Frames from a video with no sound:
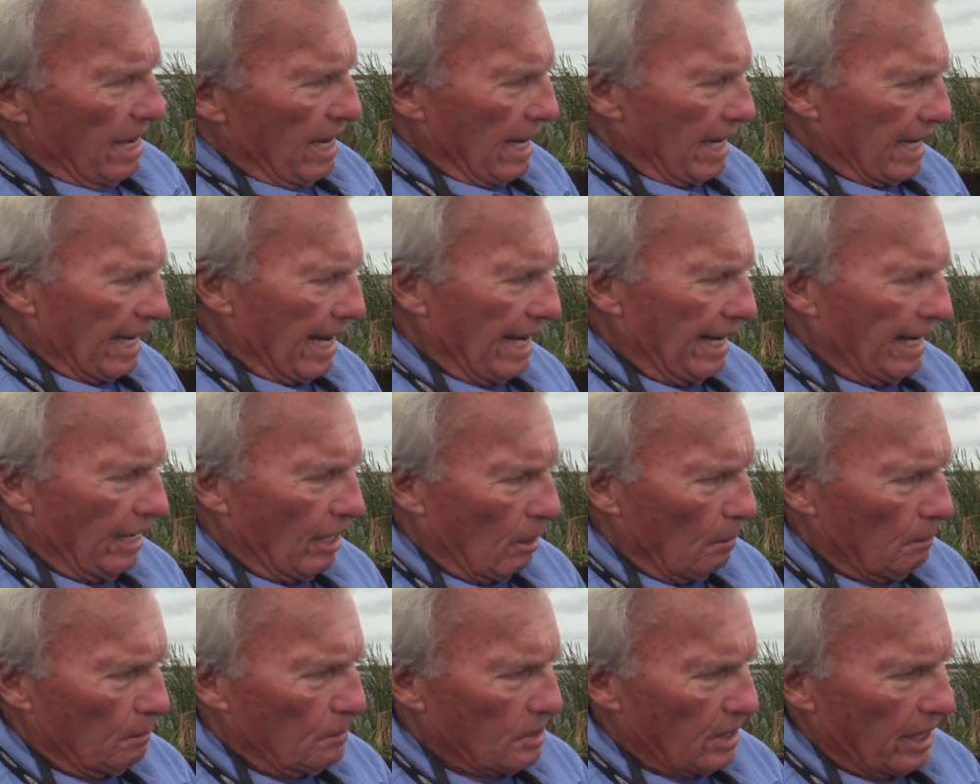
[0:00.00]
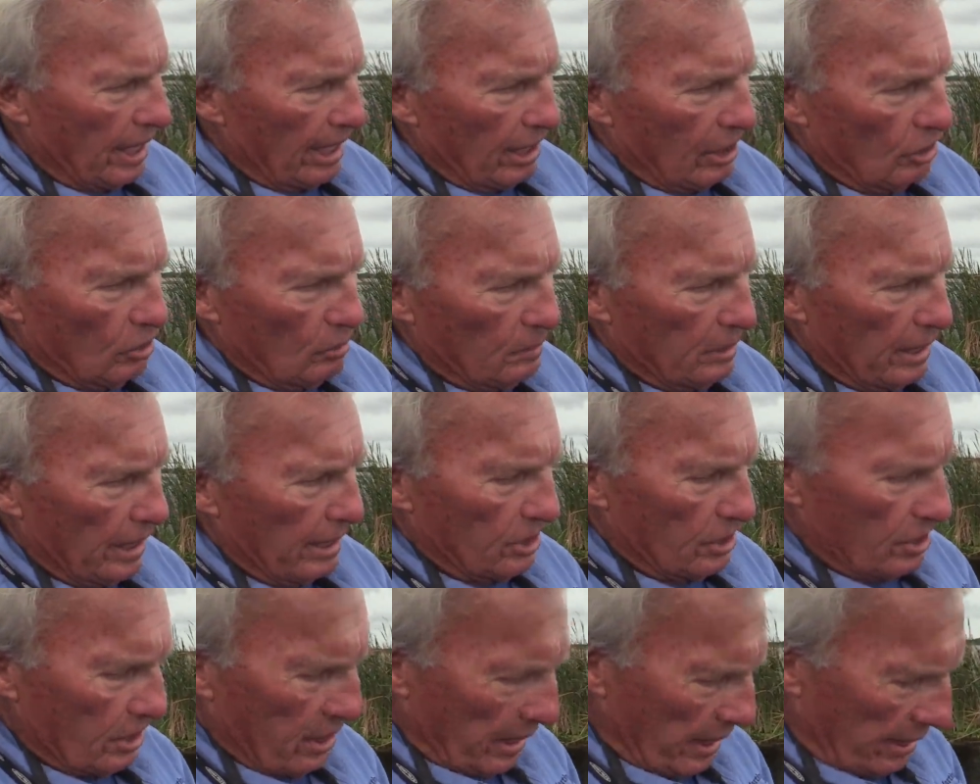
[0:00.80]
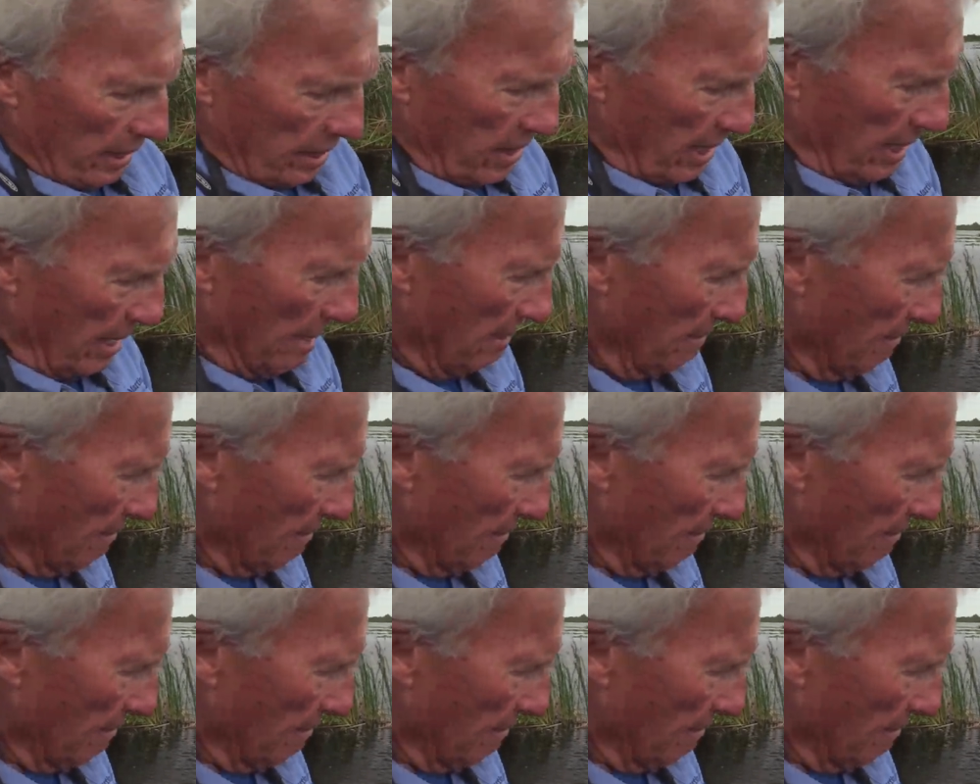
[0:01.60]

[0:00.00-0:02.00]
and that helps and that illuminates things.